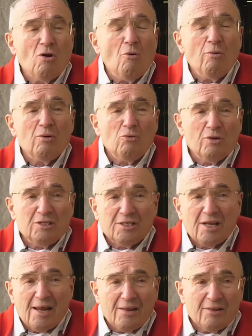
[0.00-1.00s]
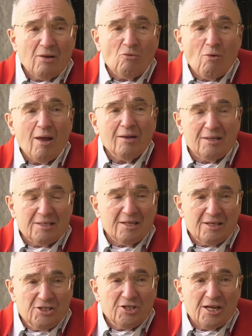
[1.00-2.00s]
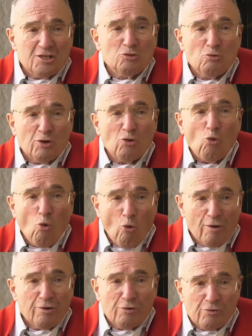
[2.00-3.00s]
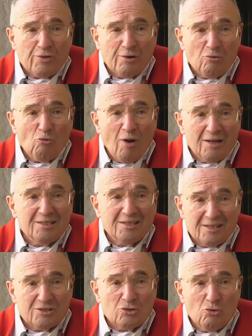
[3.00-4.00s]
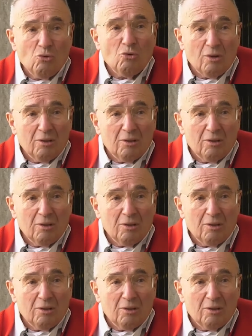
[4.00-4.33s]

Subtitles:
one would say that, well, it's the Jesuit order that runs the school.